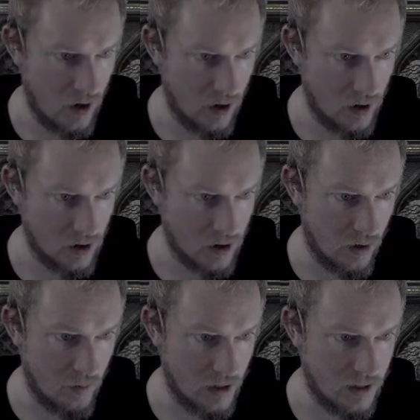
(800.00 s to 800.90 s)
Here's all
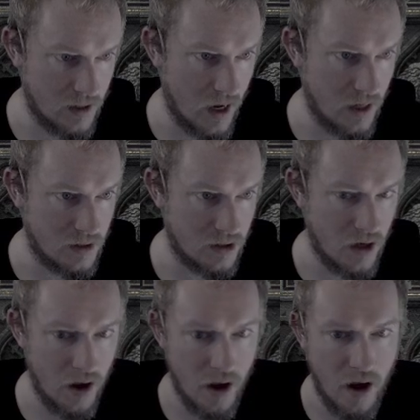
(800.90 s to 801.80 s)
my stats.
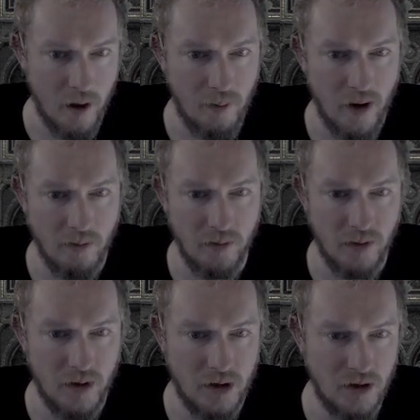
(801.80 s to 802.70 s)
I
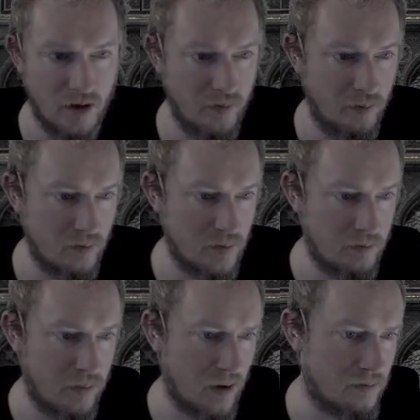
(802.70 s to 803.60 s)
probably should have
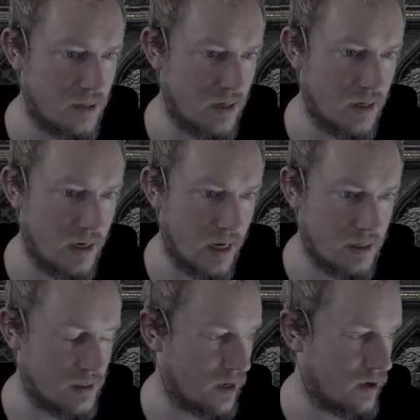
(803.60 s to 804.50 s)
pumped into
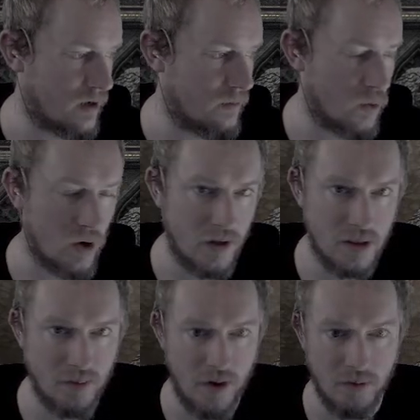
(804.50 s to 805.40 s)
dexterity more.
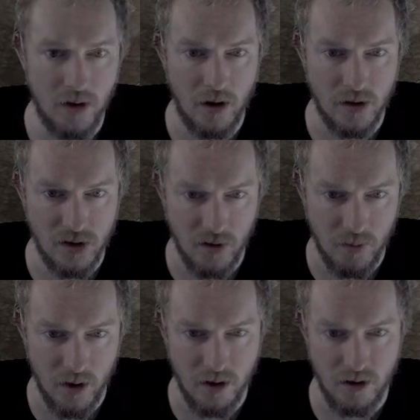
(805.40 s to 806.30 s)
That's probably also
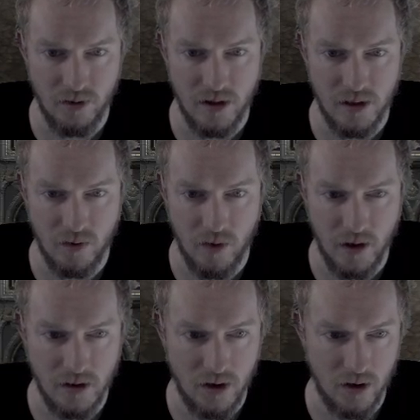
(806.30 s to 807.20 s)
part of the reason why
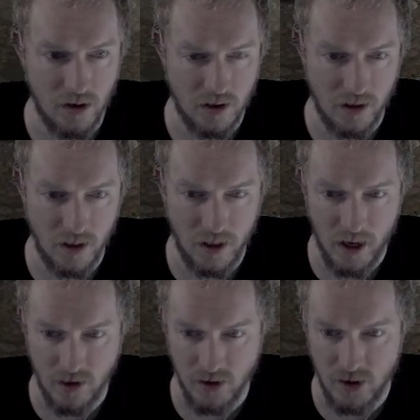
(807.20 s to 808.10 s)
it's hard to like
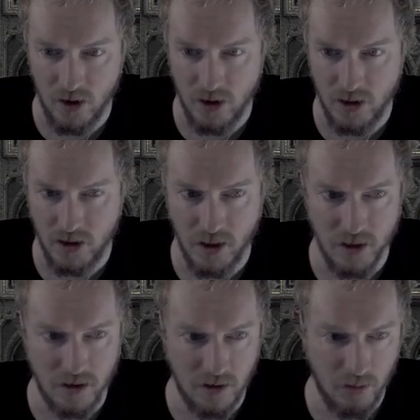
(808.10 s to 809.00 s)
gather charges
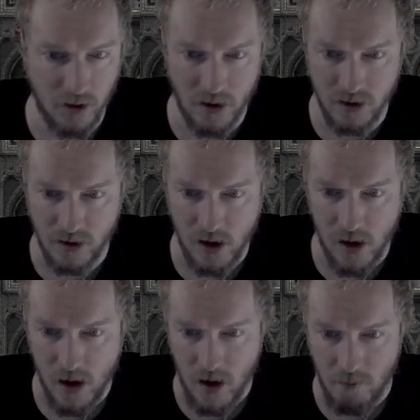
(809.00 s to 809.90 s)
against the boss.
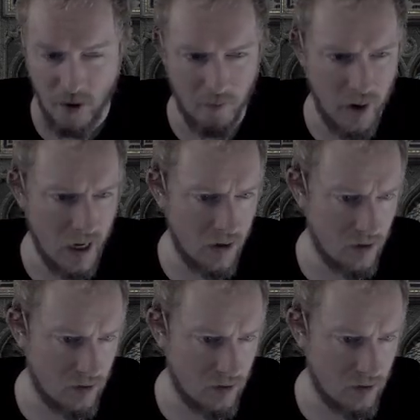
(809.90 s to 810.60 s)
But Bale